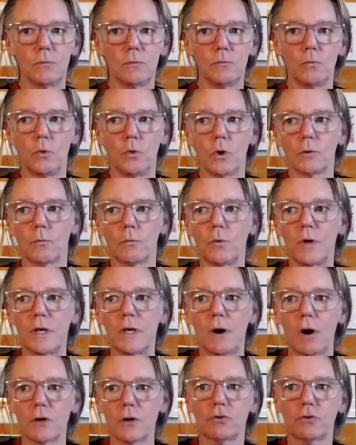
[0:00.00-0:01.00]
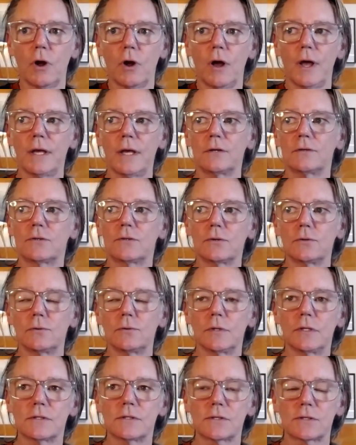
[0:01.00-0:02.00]
We are trying
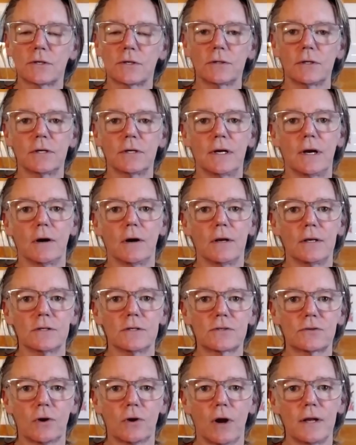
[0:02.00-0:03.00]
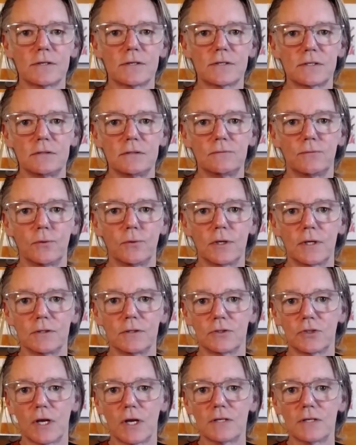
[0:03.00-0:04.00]
to, in certain areas, trying to see if we
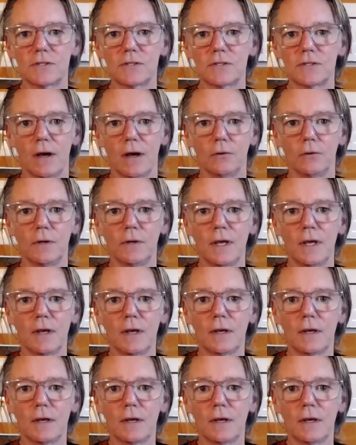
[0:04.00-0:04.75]
can chase down,